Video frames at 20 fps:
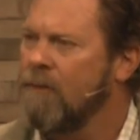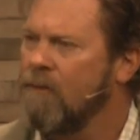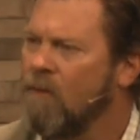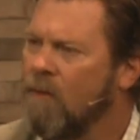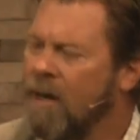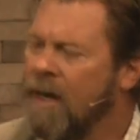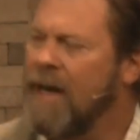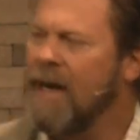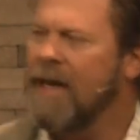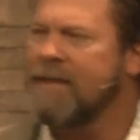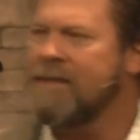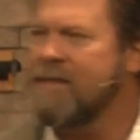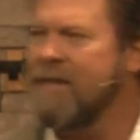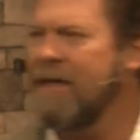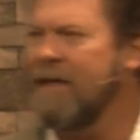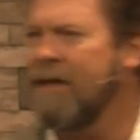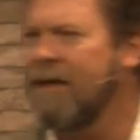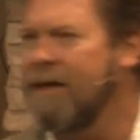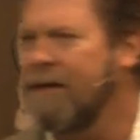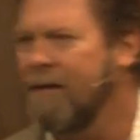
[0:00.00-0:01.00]
1 out of
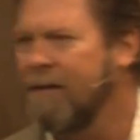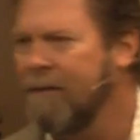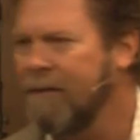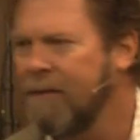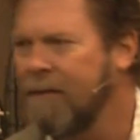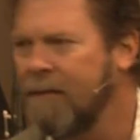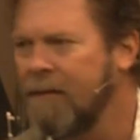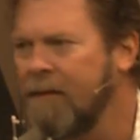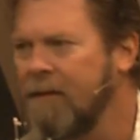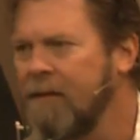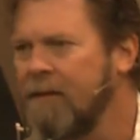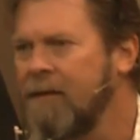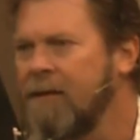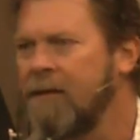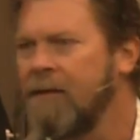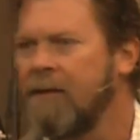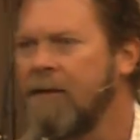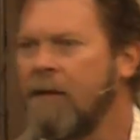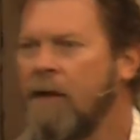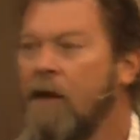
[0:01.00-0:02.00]
10.
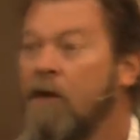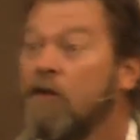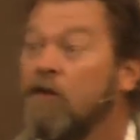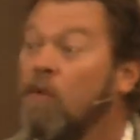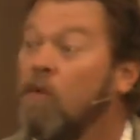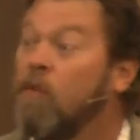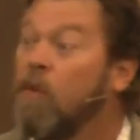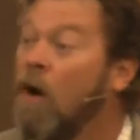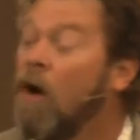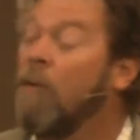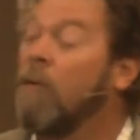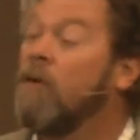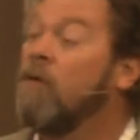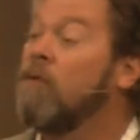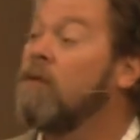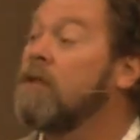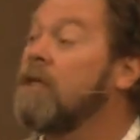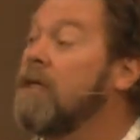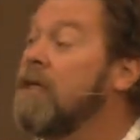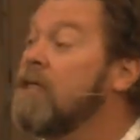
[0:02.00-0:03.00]
The woman
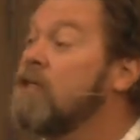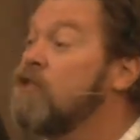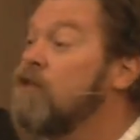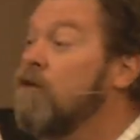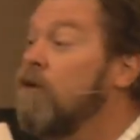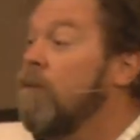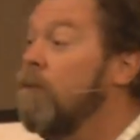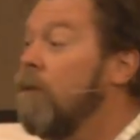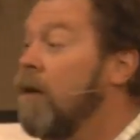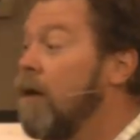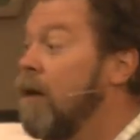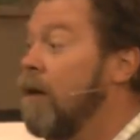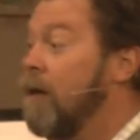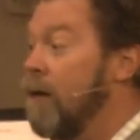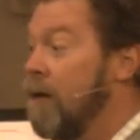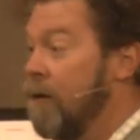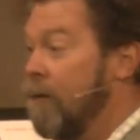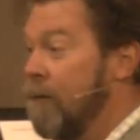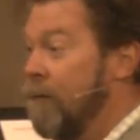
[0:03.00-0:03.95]
with the issue of blood.